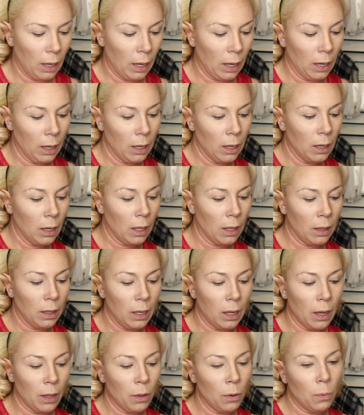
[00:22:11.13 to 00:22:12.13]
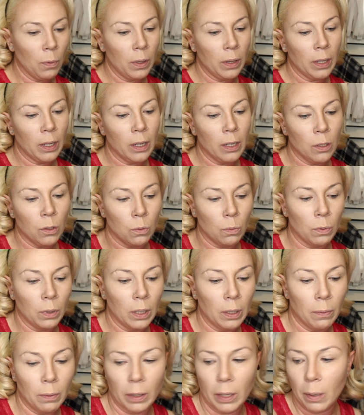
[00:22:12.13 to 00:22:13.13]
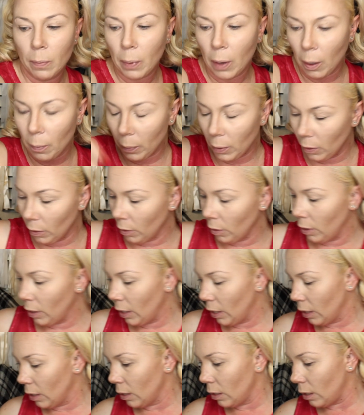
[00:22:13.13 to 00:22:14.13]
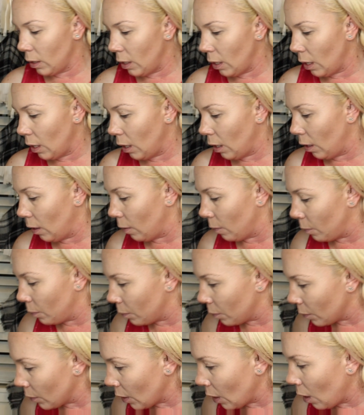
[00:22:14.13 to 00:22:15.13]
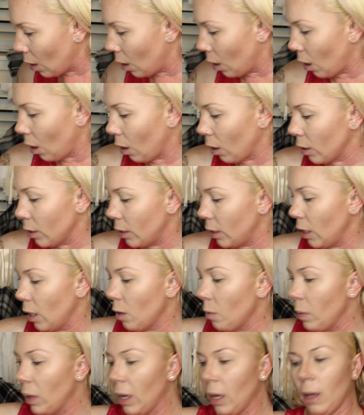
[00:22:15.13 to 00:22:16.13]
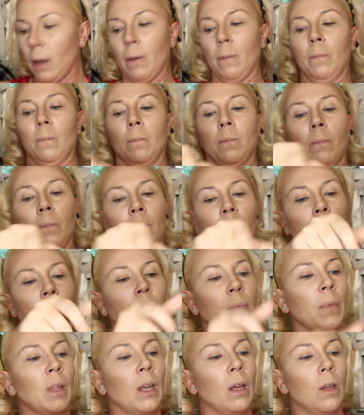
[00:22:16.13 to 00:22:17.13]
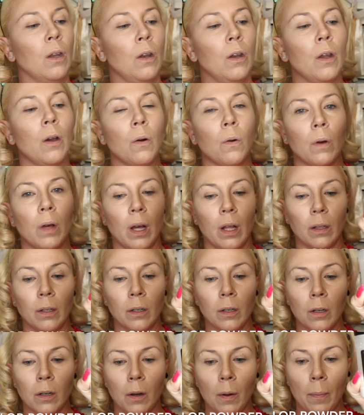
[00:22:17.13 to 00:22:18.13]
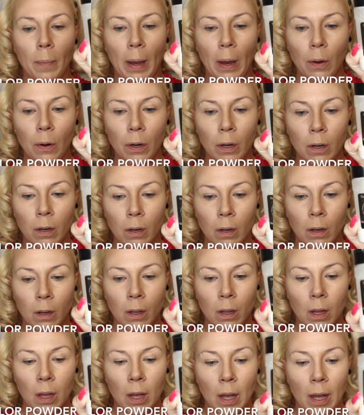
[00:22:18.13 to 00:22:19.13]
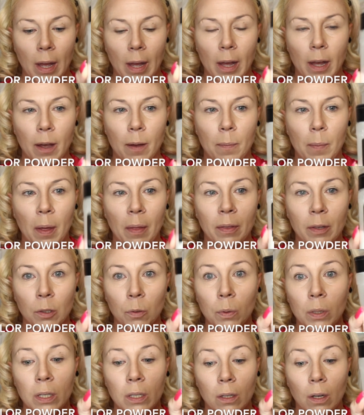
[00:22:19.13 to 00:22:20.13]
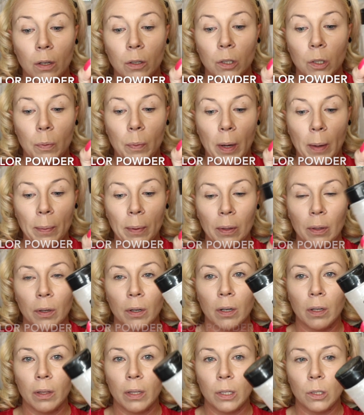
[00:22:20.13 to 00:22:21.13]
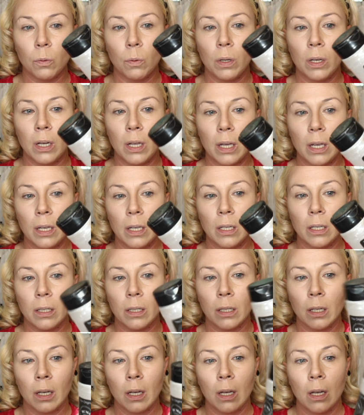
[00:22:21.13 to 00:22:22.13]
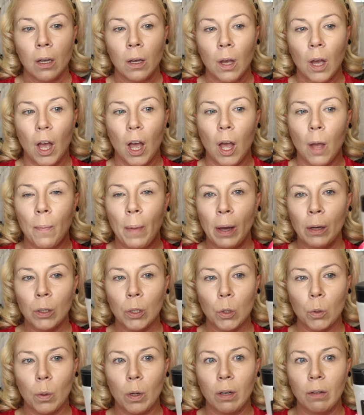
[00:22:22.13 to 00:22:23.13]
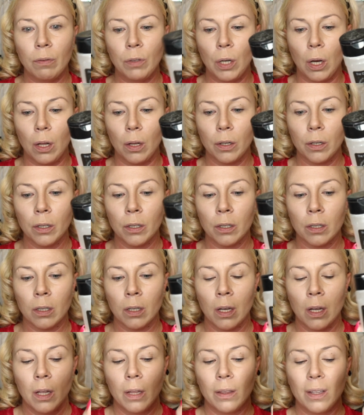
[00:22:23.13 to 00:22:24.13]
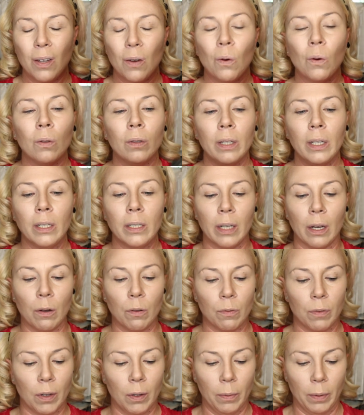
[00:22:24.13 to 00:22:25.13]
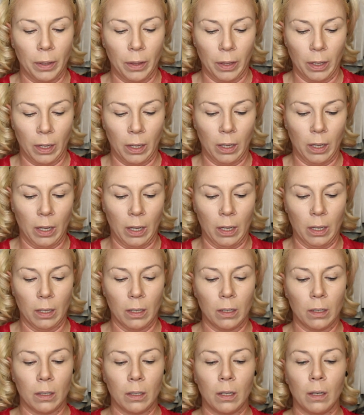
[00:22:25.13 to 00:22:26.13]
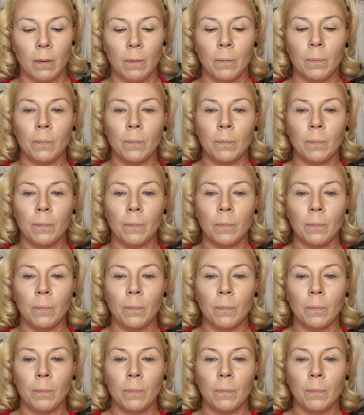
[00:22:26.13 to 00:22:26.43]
And the other one that is really, really popular is the RCMA No Color Powder. This one is also popular. This one is about $12. The only downfall with it is